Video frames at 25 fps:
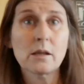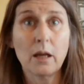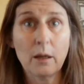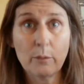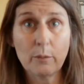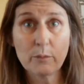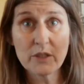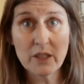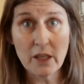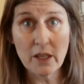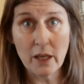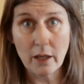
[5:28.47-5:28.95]

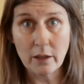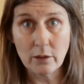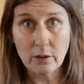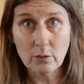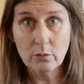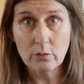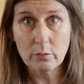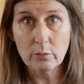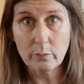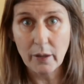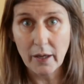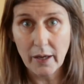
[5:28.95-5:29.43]
M10
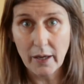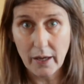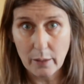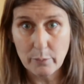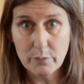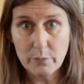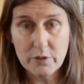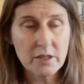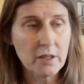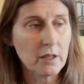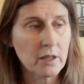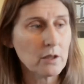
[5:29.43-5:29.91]
or my
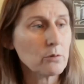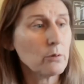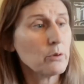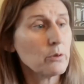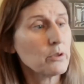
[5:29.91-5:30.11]
M6,